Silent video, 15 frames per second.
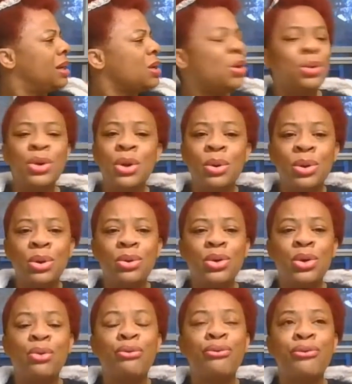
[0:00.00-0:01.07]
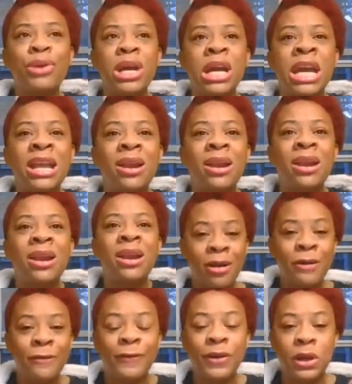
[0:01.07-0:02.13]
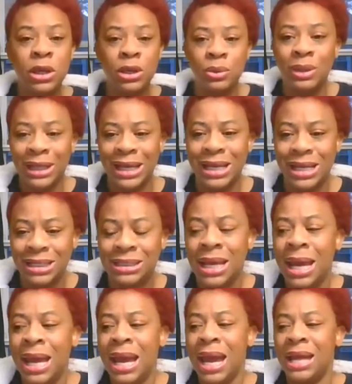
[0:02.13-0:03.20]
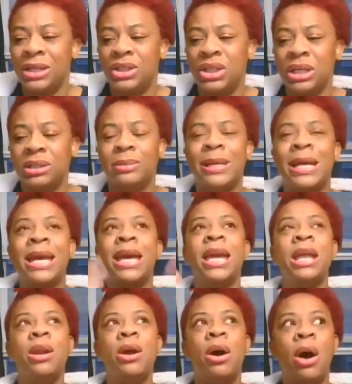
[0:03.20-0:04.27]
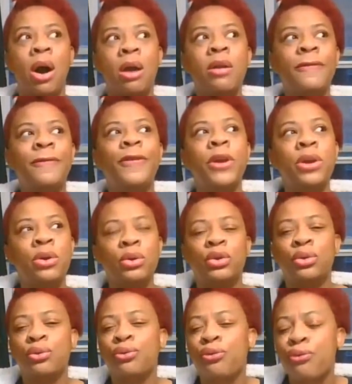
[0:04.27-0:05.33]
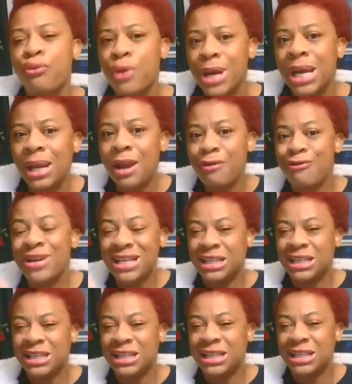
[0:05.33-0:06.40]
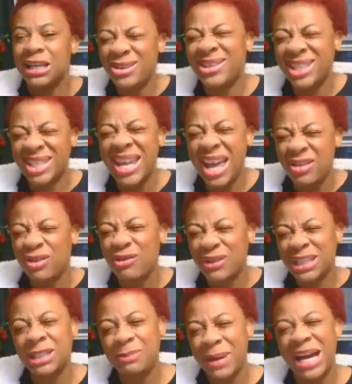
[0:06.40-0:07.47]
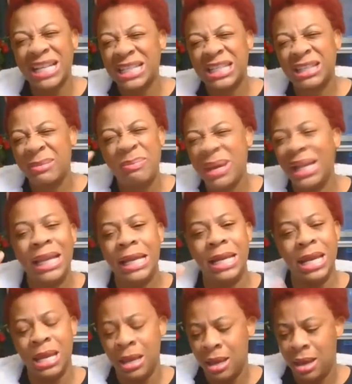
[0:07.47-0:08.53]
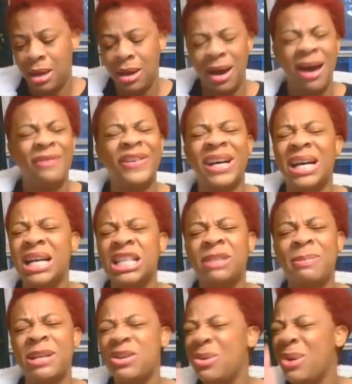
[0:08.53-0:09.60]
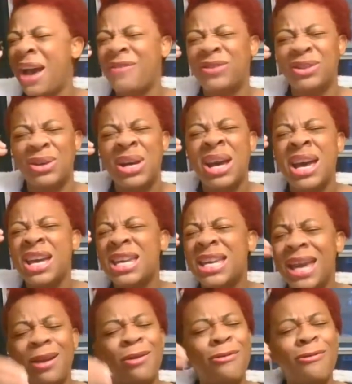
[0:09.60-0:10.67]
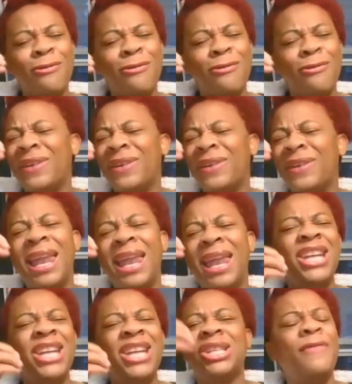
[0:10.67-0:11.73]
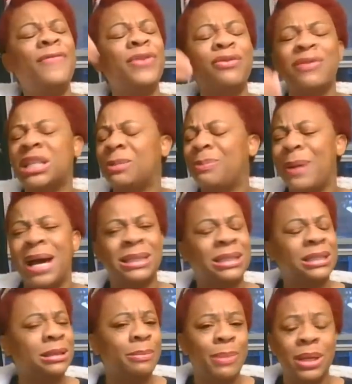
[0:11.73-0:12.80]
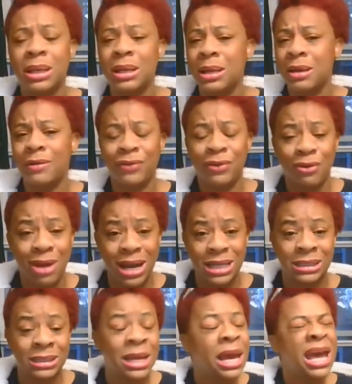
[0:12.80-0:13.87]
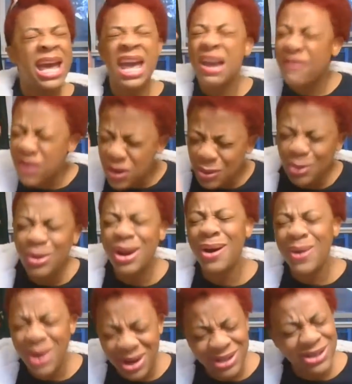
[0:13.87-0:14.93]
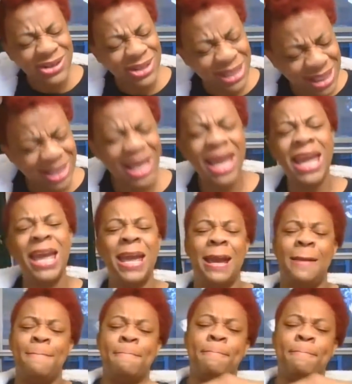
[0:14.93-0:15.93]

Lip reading: you're in order for you, ladies and gentlemen, in order for you to really understand the responsibility of a husband, you have to get a revelation of the responsibility of Christ. If you don't understand